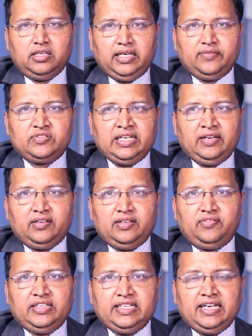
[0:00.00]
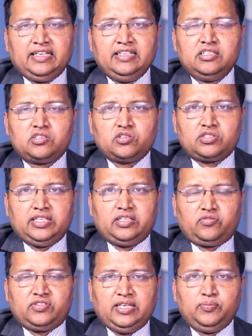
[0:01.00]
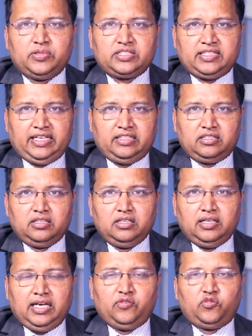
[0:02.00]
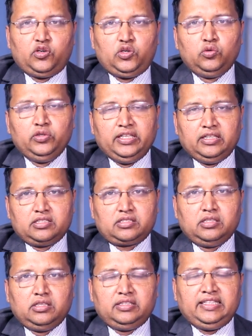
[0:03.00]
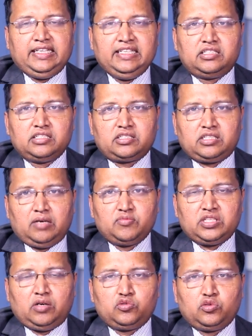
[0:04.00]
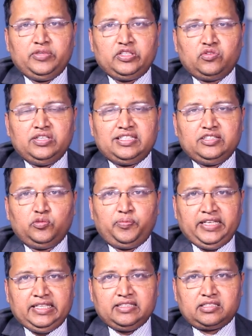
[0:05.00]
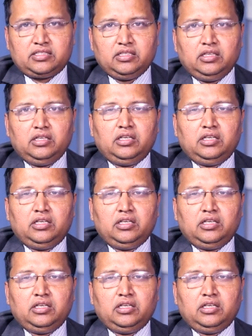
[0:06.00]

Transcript: If say we take an interest rate of 10% and for 2 years the interest comes out to be 20 rupees